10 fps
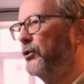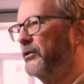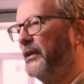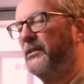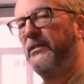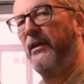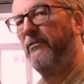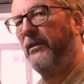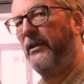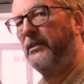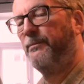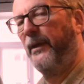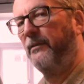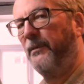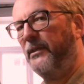you'd necessarily
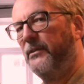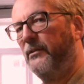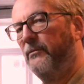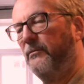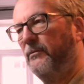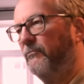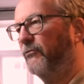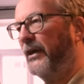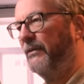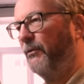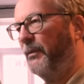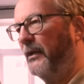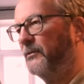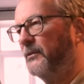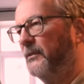expect me to rave
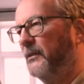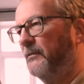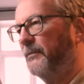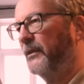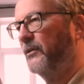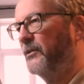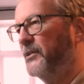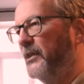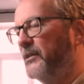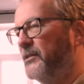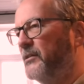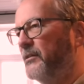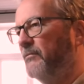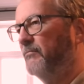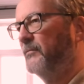about because
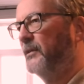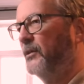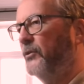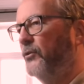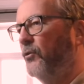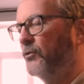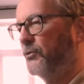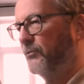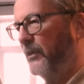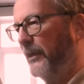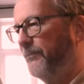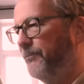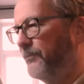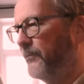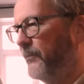it's not
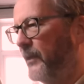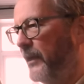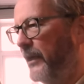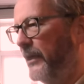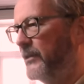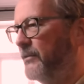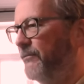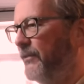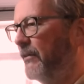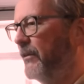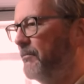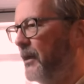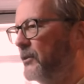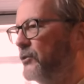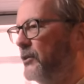crime. It's very
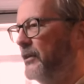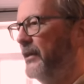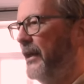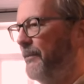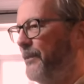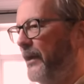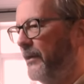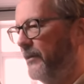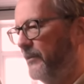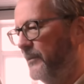much an epic